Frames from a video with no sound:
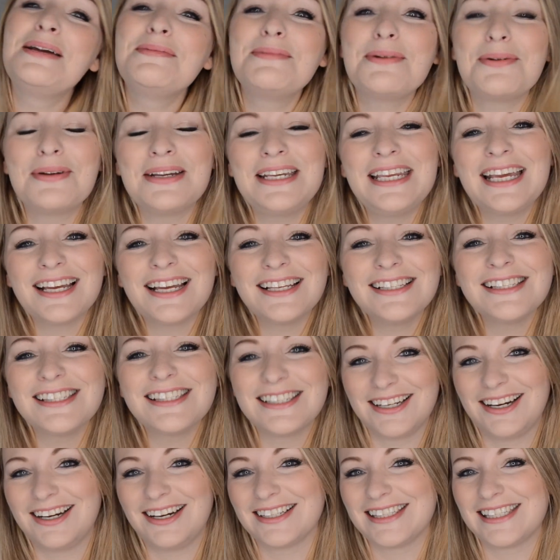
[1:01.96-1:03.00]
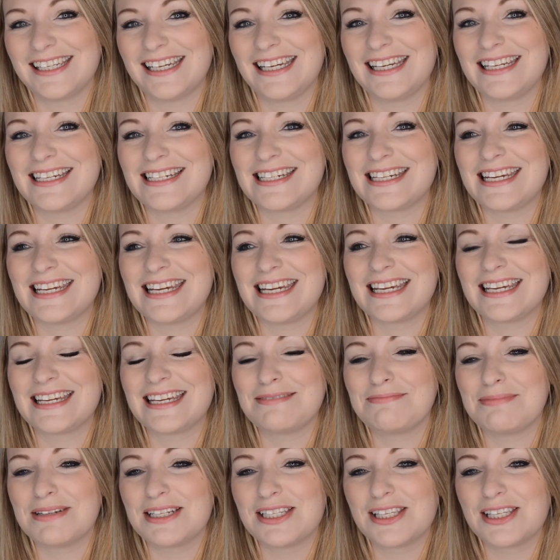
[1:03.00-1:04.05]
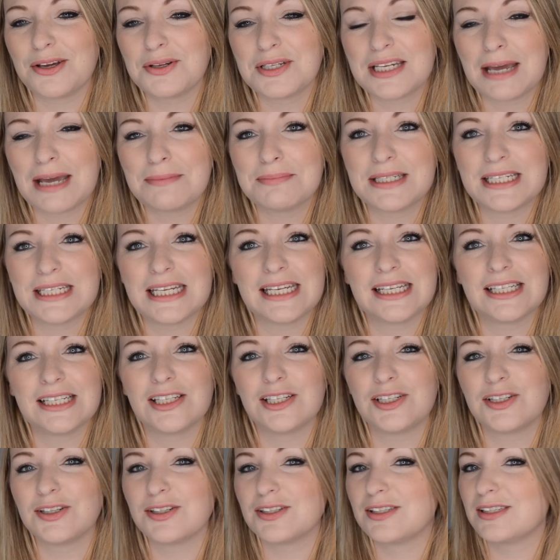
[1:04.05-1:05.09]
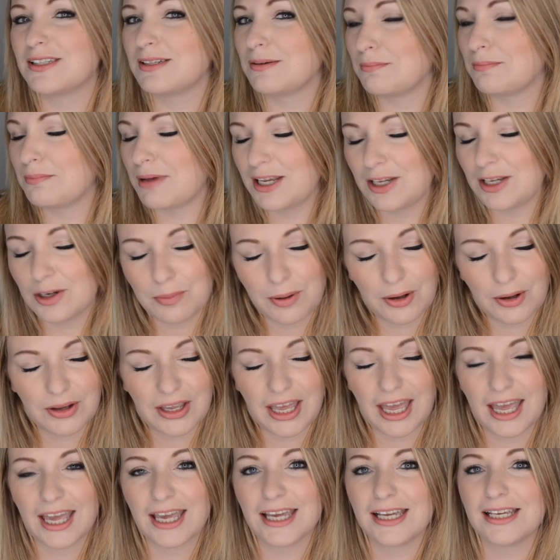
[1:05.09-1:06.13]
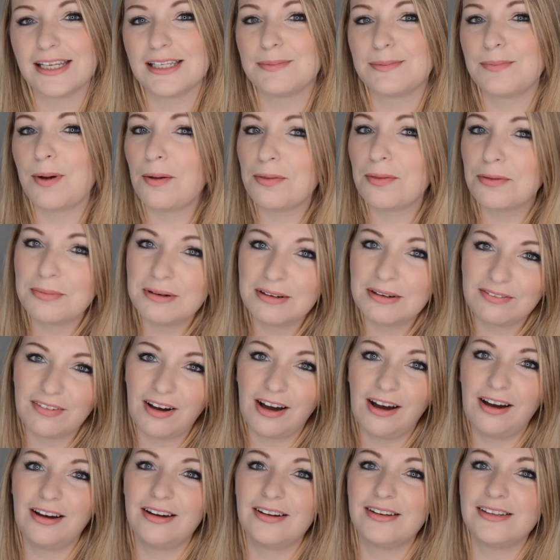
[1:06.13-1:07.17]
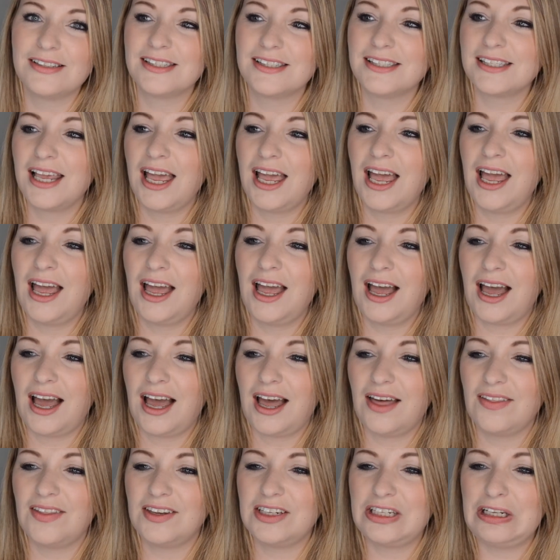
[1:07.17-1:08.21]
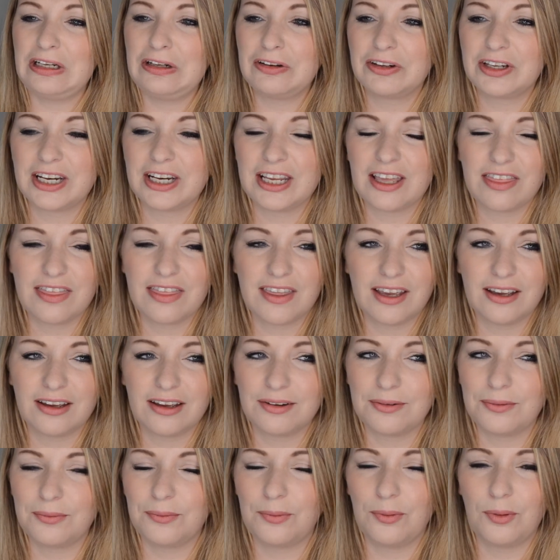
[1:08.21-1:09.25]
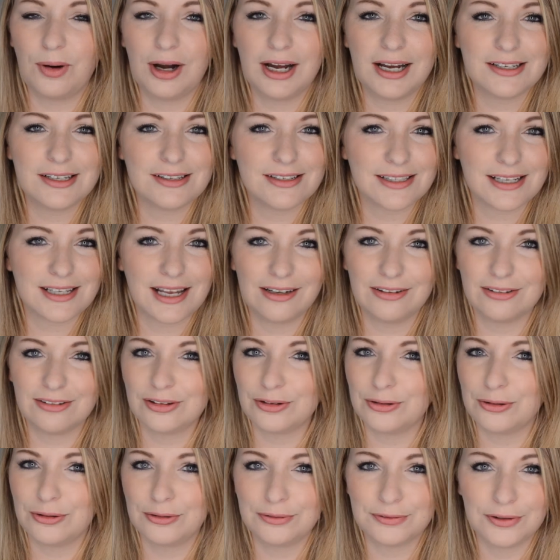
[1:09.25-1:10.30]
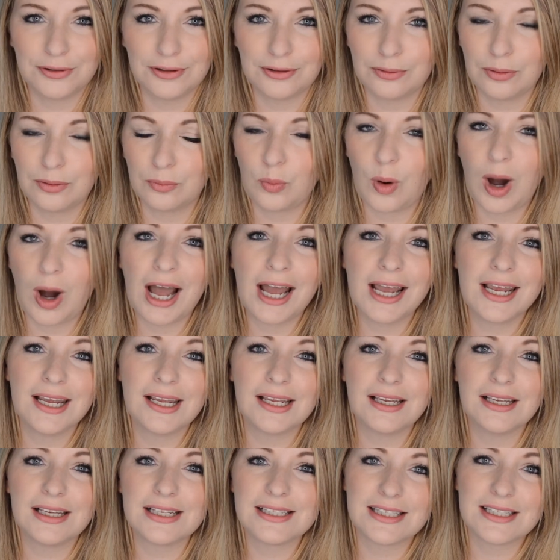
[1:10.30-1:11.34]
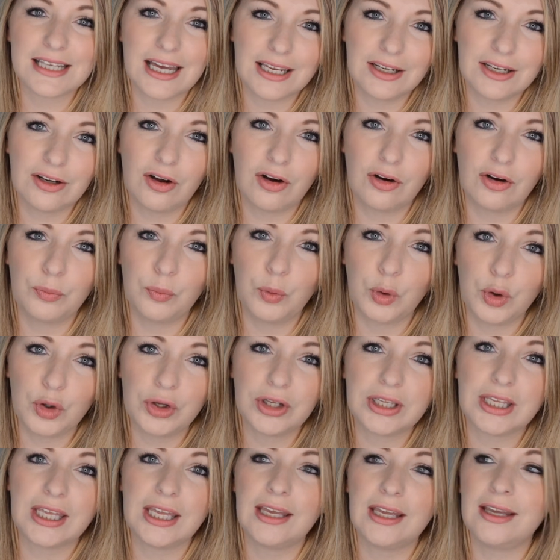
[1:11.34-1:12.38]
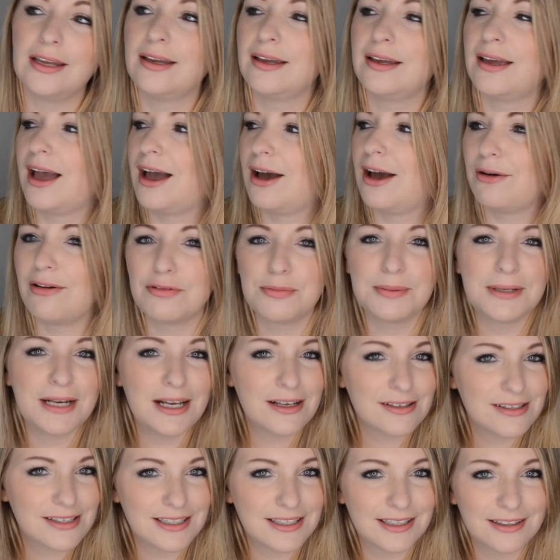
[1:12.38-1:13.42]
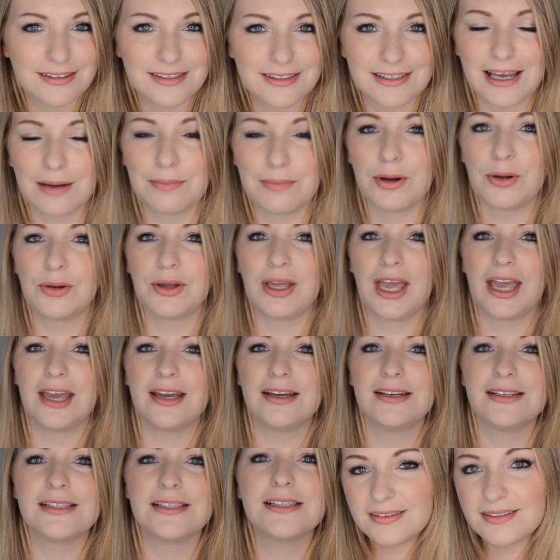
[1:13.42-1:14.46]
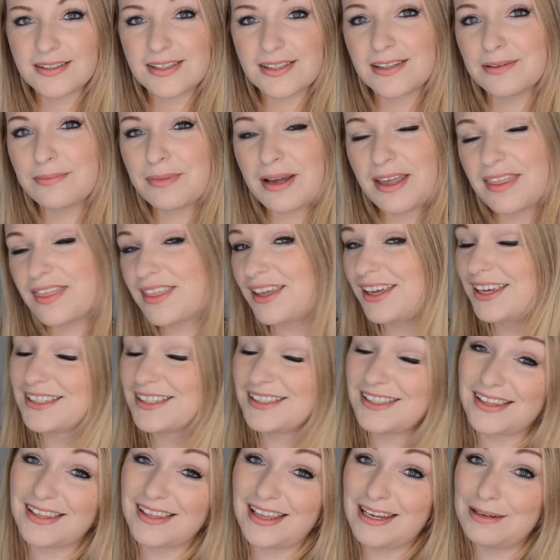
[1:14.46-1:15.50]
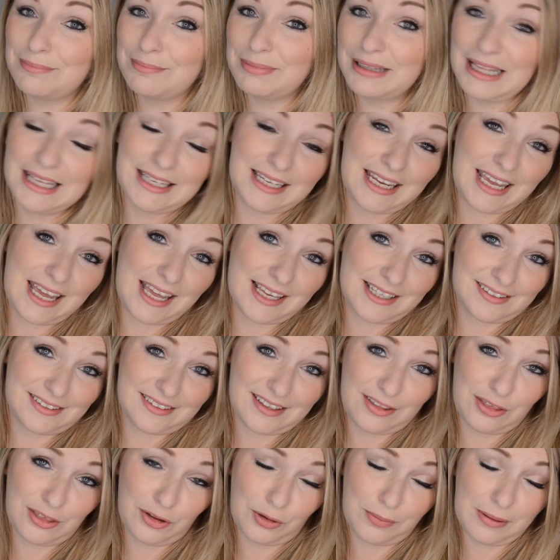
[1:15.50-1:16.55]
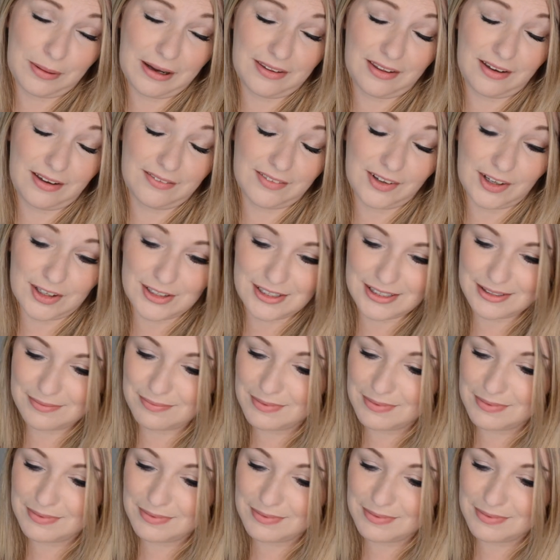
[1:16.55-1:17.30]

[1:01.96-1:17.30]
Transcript: but when you're getting started, it can be tempting to just make your bouquets, pop them in a vase, and then you look at it and think, why does that look awful? Why is that not working how everybody else sells their bouquets? So the main thing is that they planned ahead and they thought about their vase.